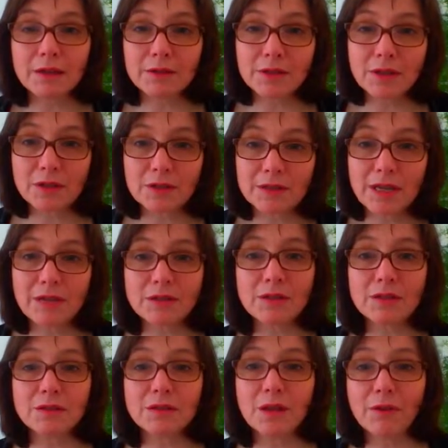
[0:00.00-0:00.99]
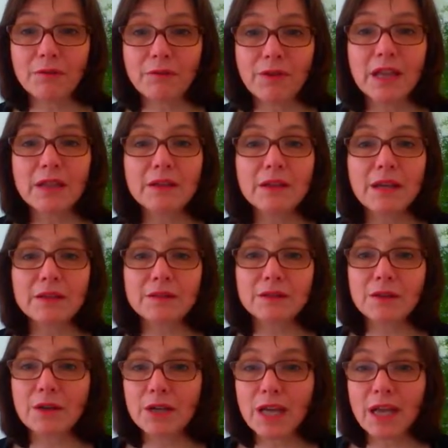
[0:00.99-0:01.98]
successes, her
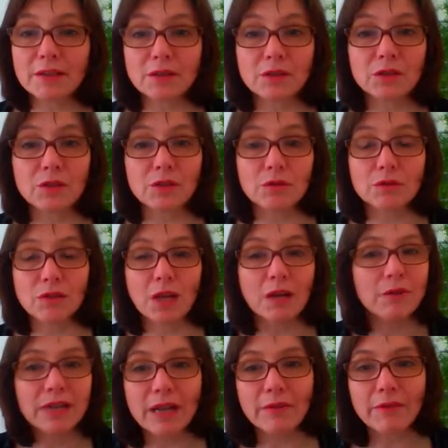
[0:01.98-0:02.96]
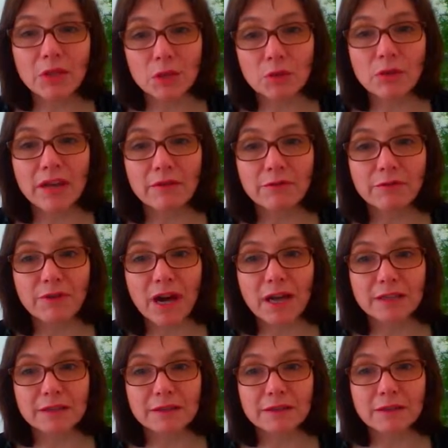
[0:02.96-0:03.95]
failures, her attitude, whatever you can
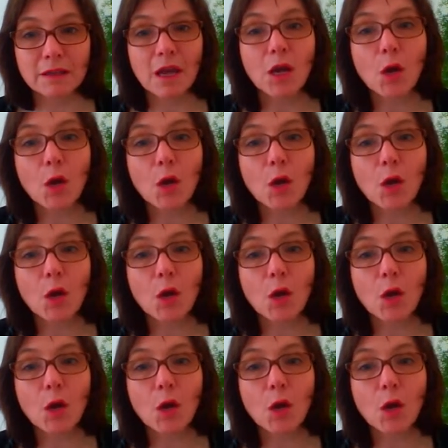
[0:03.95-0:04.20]
find.